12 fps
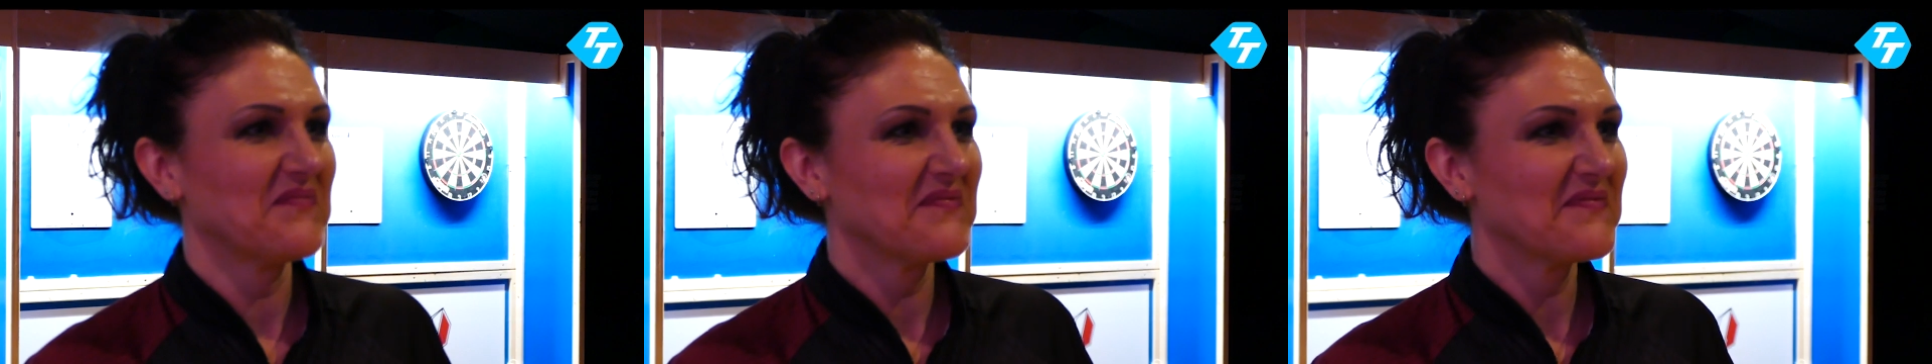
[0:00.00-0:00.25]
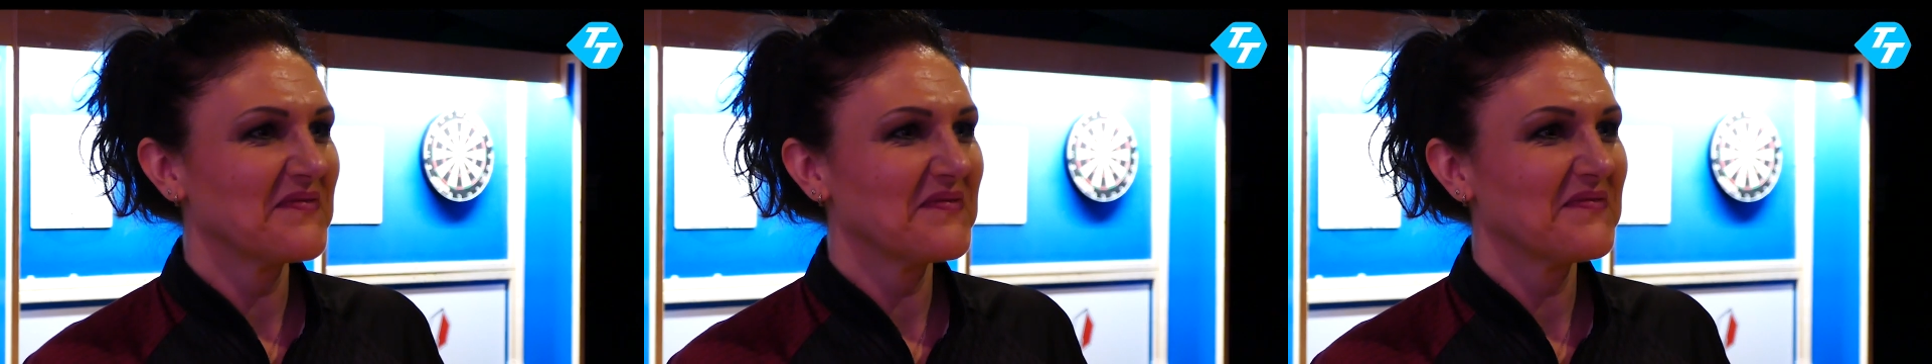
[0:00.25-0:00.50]

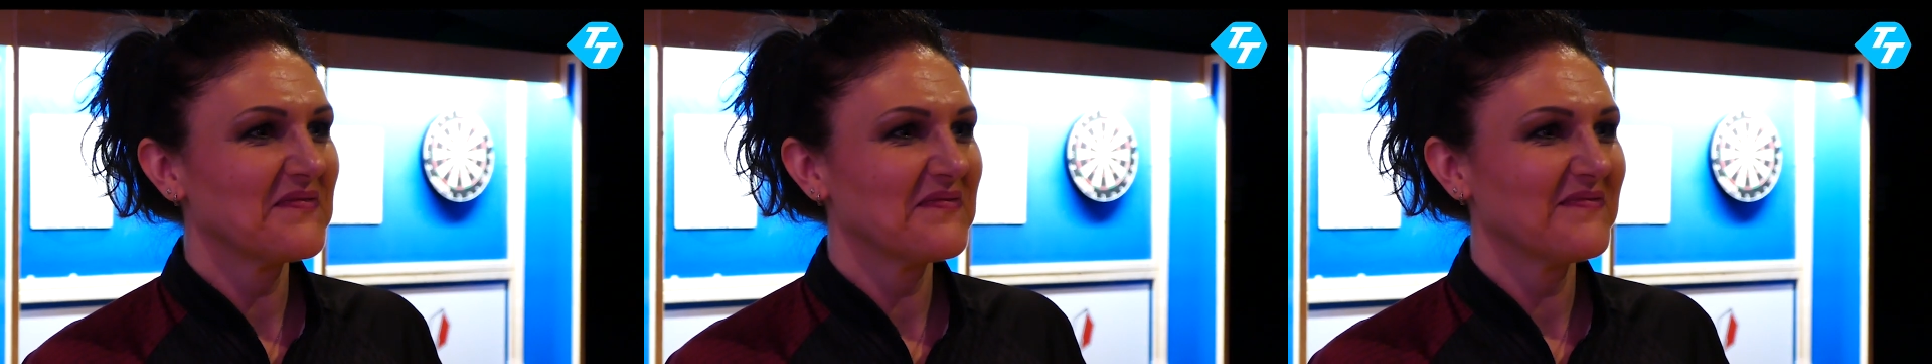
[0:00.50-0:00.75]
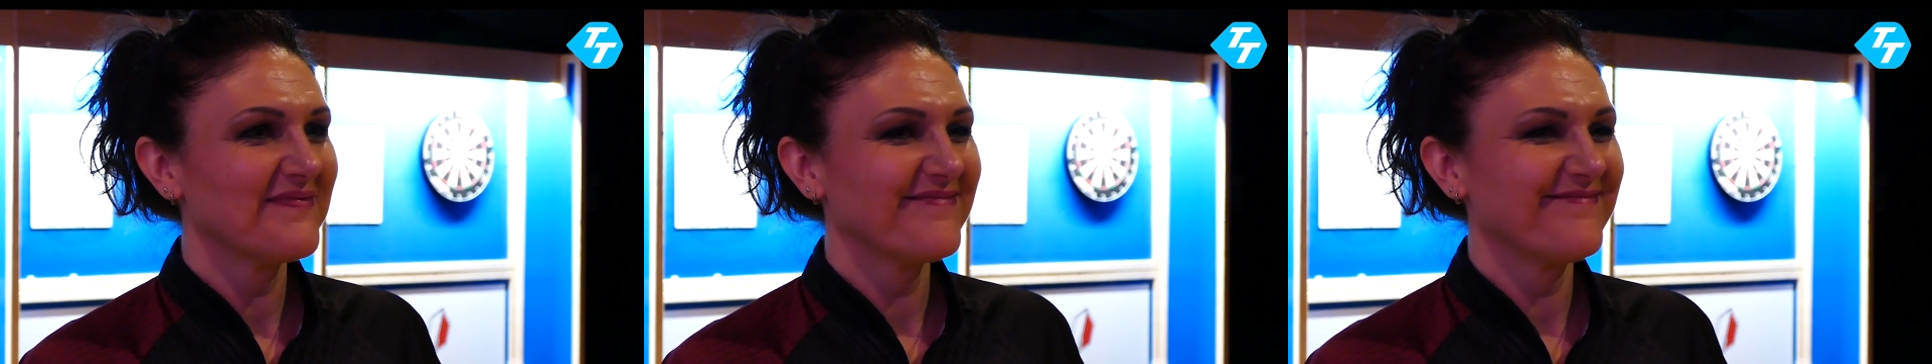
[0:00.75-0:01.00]
Excellent. Thank you
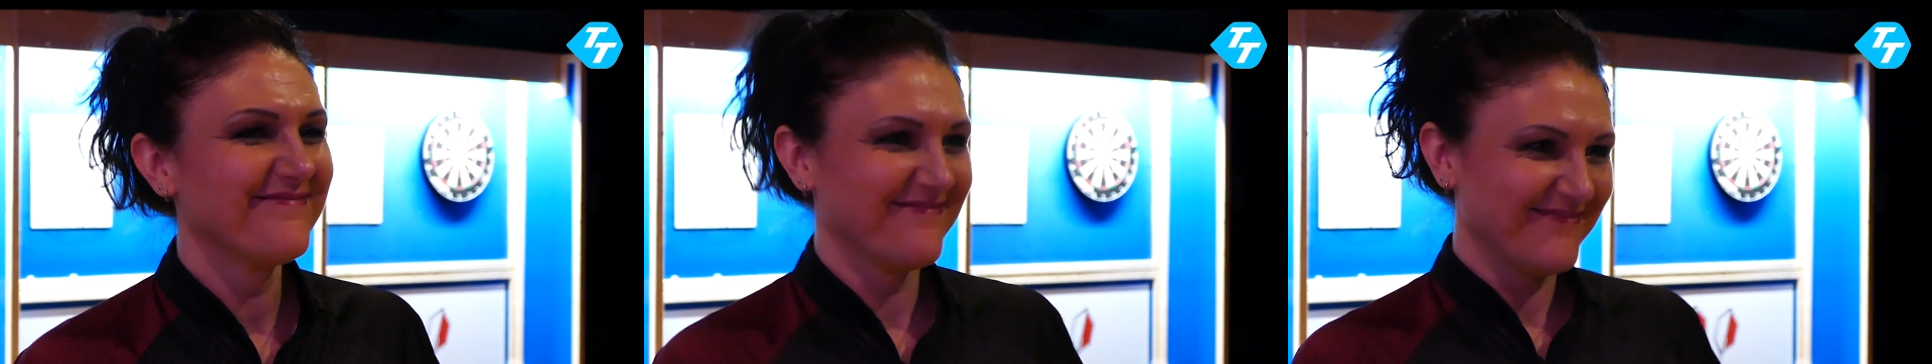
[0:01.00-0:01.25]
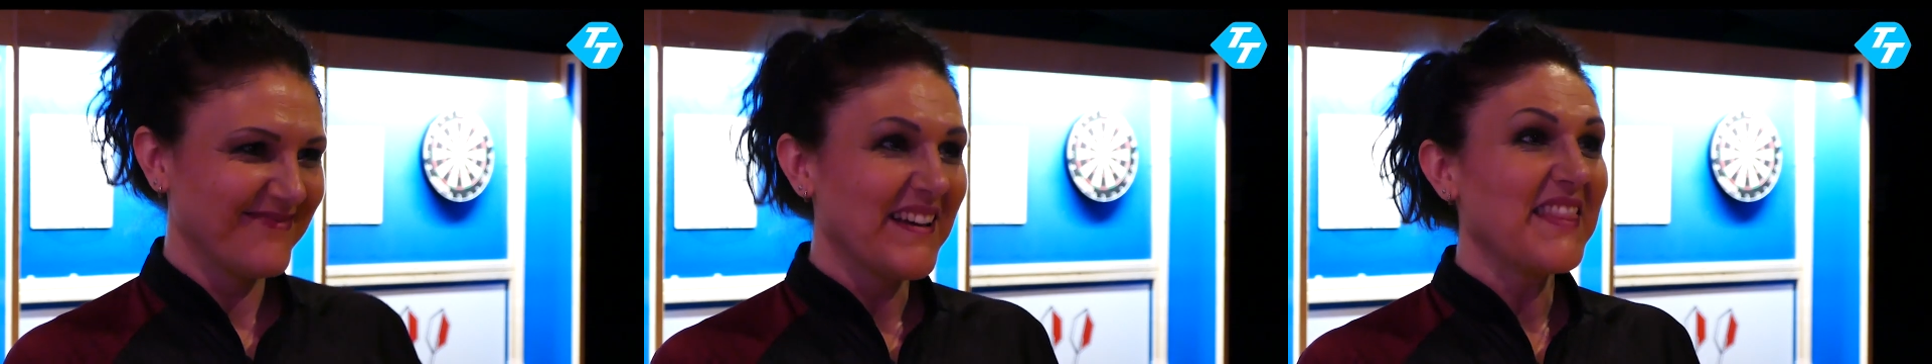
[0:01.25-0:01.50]
very much.
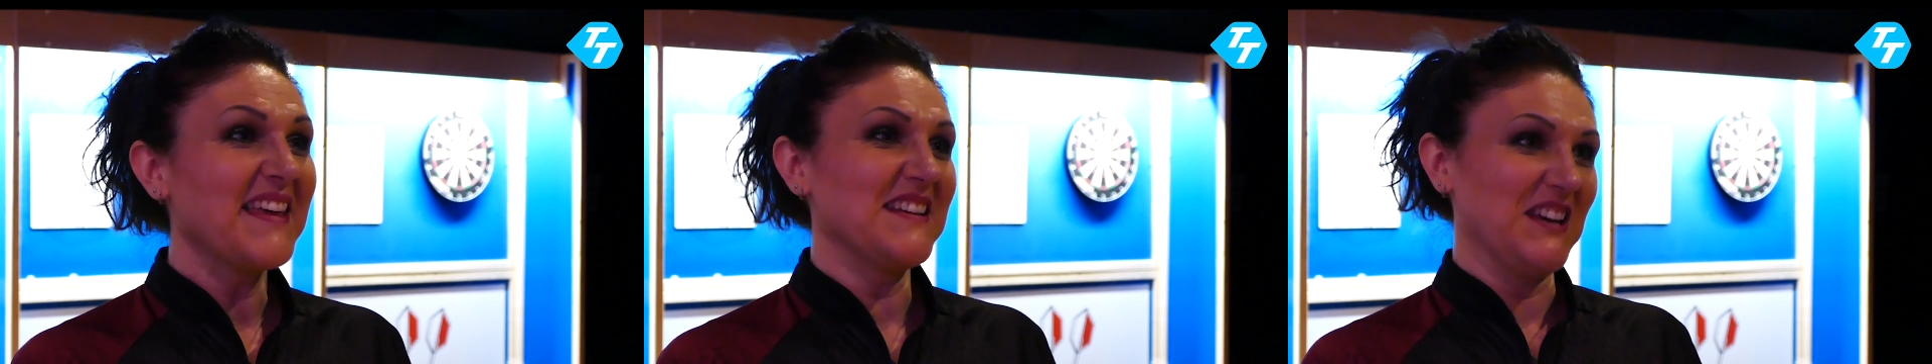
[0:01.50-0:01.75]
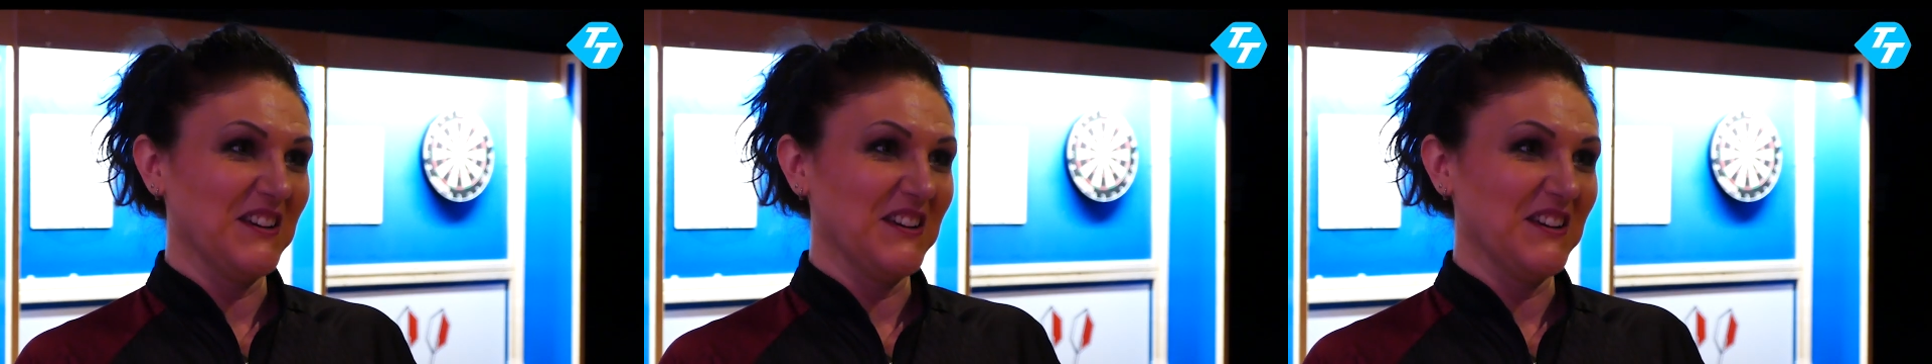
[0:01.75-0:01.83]
Thank